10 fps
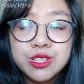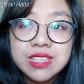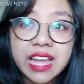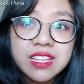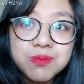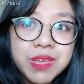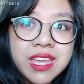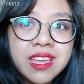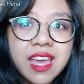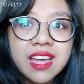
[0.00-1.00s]
you like
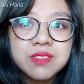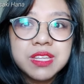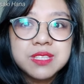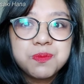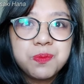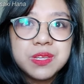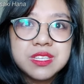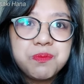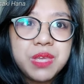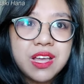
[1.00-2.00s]
me? And is
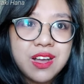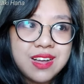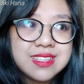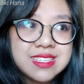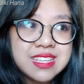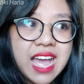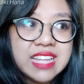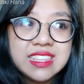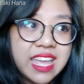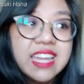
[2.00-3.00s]
it because
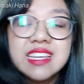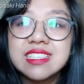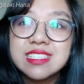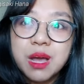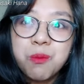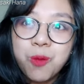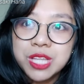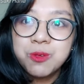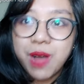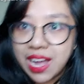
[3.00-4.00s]
I dated
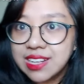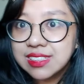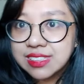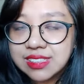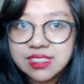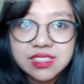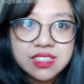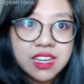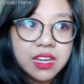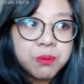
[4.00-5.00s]
someone while
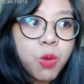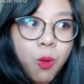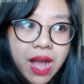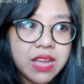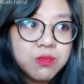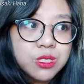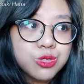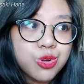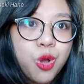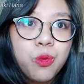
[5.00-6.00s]
Moai was
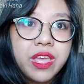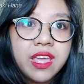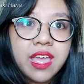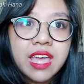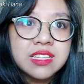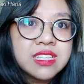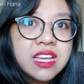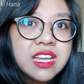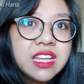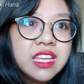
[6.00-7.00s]
growing? And,
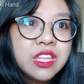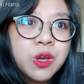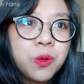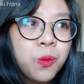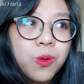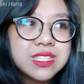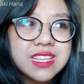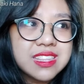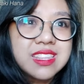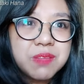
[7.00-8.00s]
you know, was
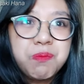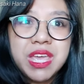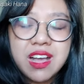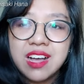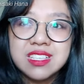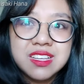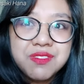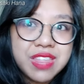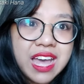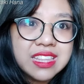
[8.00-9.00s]
it because
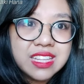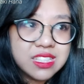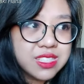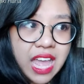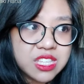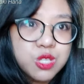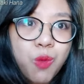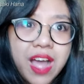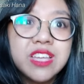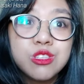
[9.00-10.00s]
of that, that that's
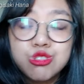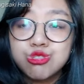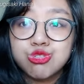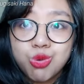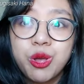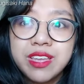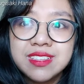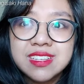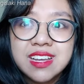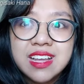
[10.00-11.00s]
why you
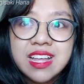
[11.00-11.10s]
destroyed